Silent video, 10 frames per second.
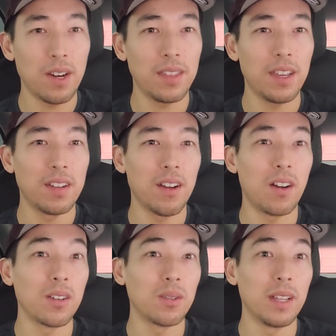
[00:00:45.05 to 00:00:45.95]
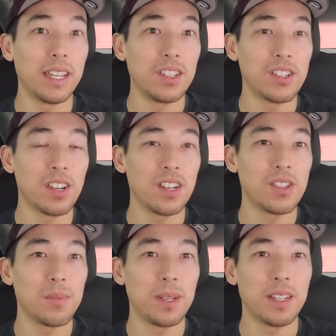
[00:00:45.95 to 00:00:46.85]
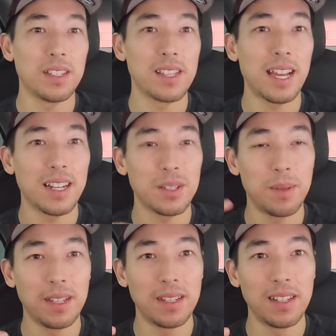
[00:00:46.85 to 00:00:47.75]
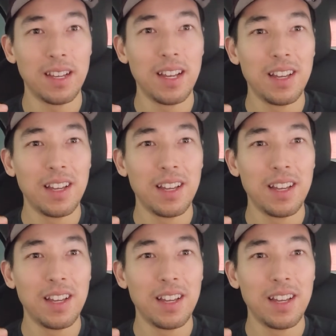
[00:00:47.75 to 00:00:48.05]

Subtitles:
and then auto lane change, because that has been